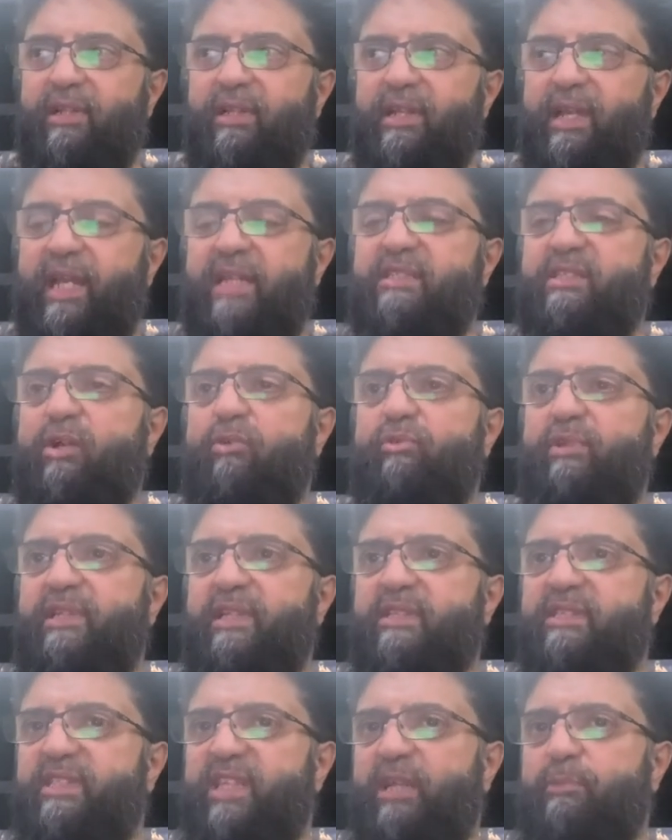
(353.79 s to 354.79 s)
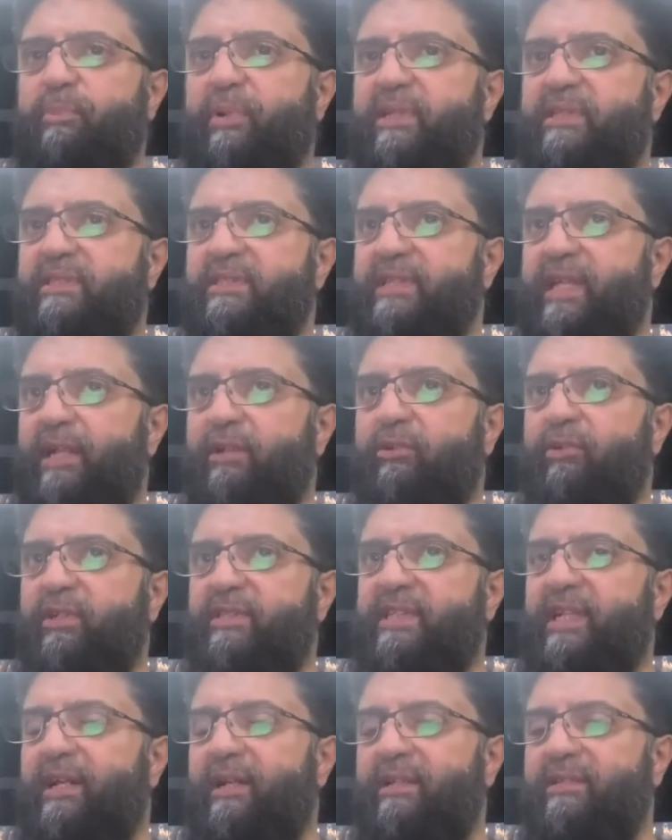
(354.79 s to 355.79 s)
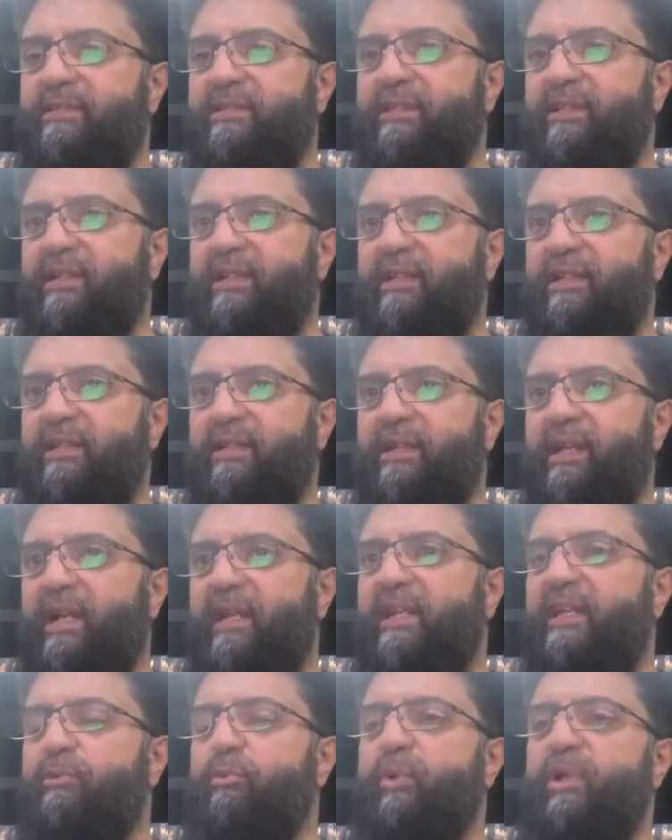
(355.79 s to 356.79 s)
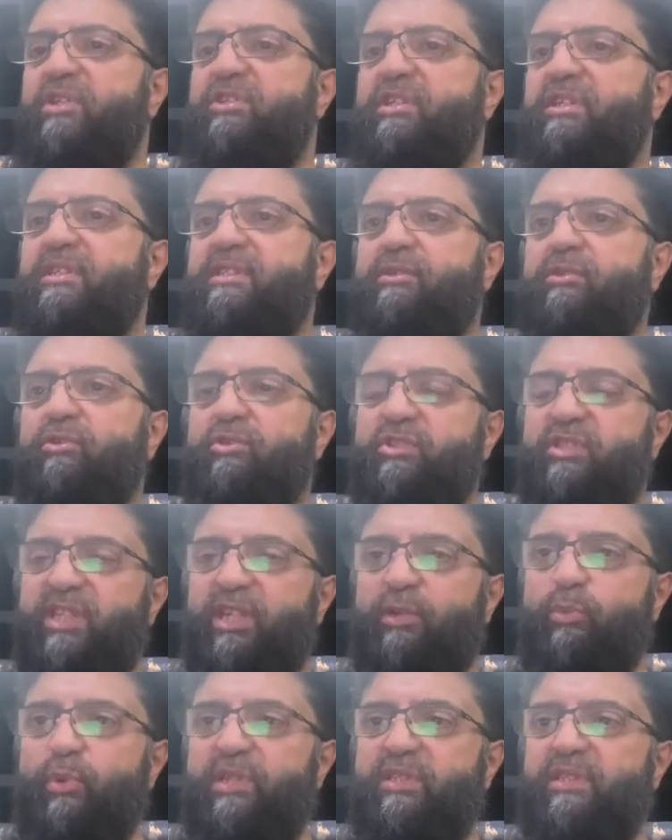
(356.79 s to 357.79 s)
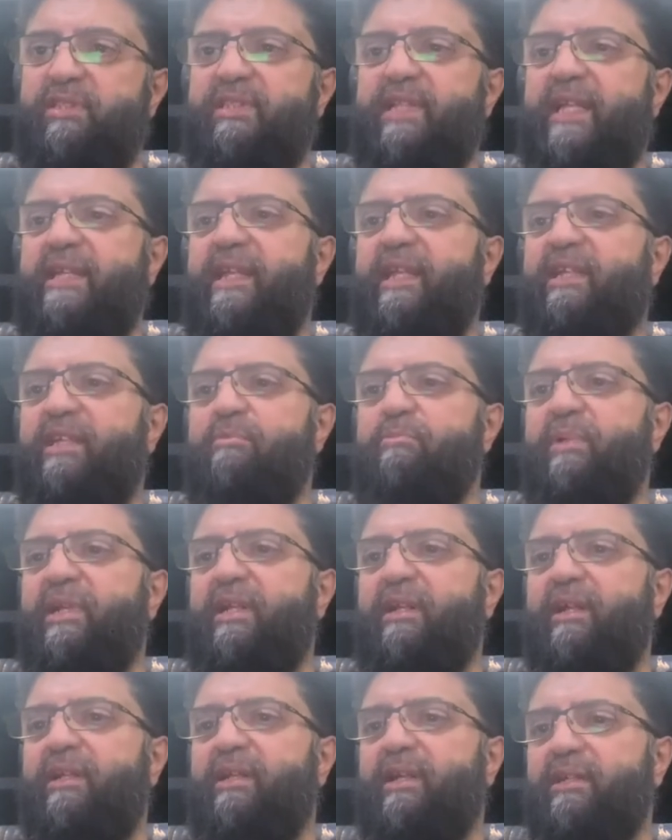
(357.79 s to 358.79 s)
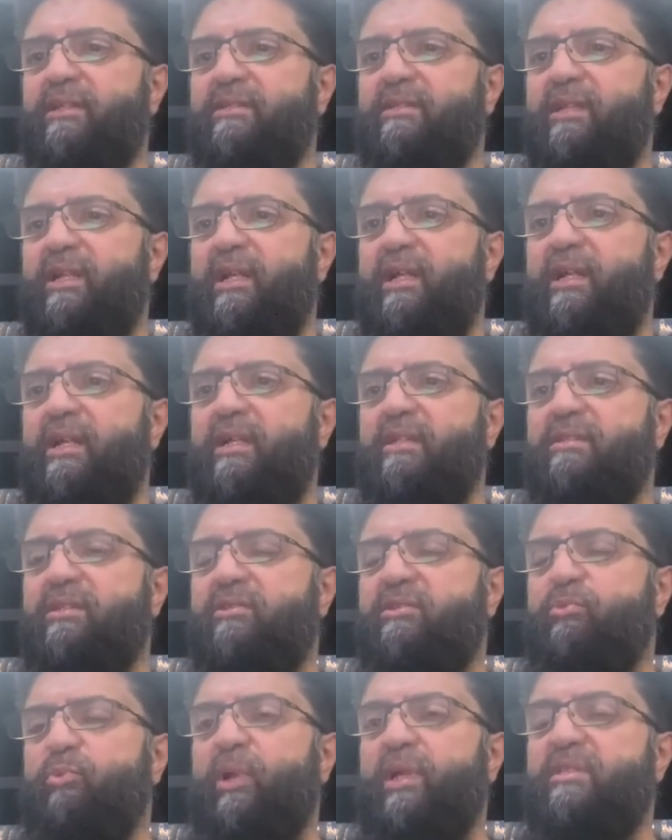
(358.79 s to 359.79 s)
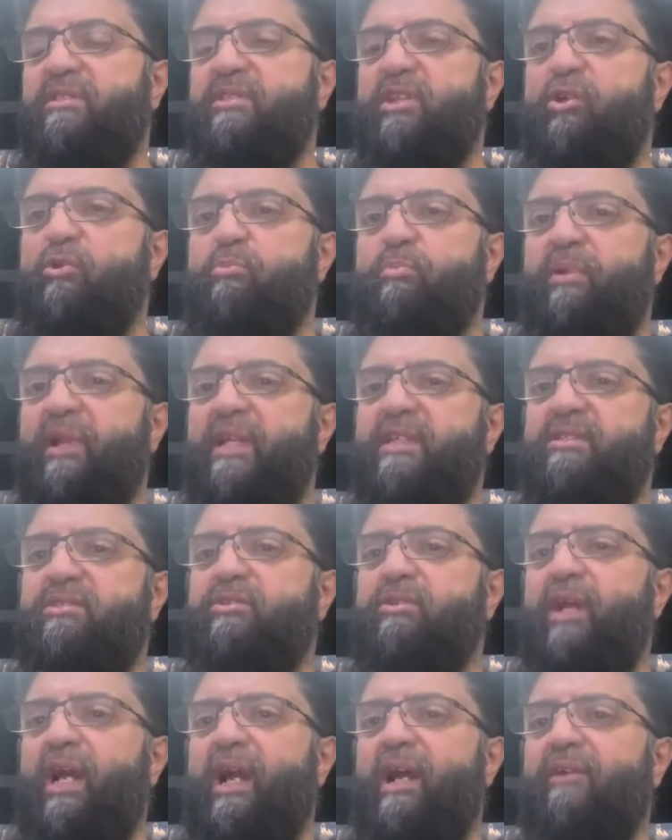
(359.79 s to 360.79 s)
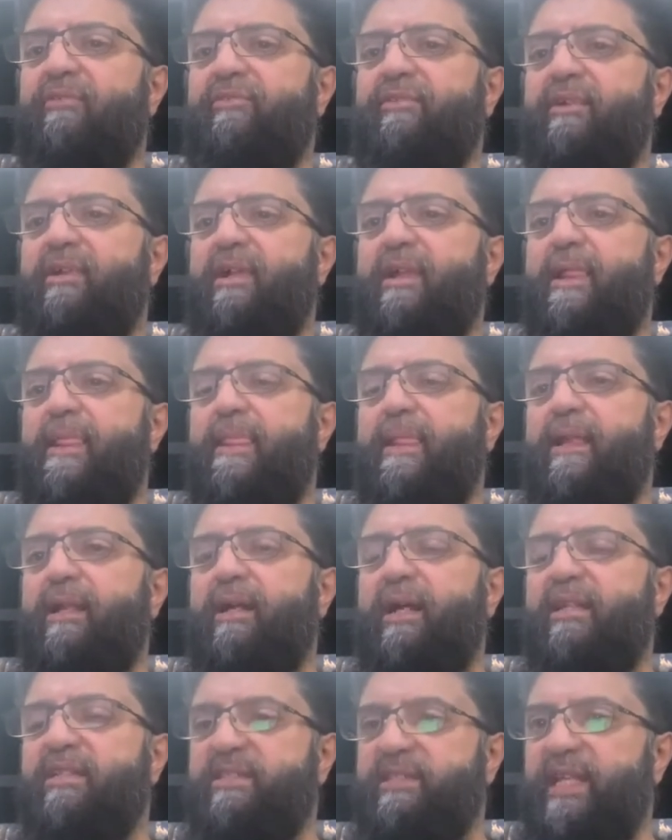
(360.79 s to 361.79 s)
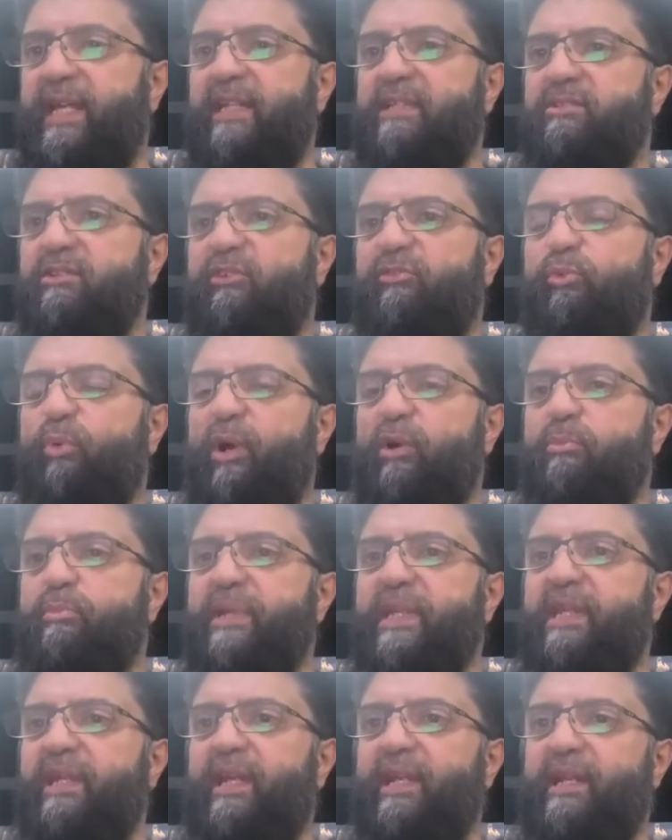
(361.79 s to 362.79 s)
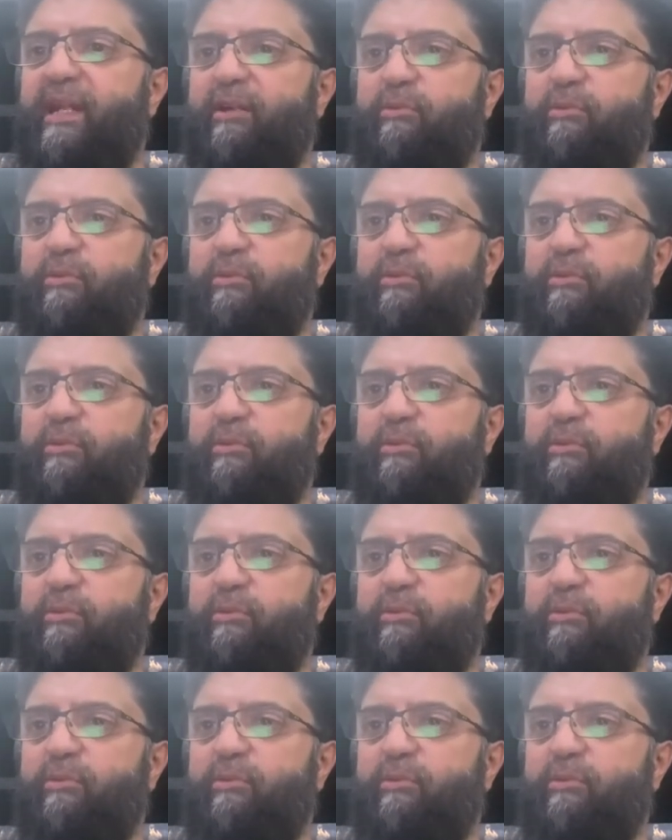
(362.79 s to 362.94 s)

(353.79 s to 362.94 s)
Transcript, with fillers: It's only the sick person that looks at us and he wishes or she wishes that they can be like us. So we are so blessed to have a state of well-being in our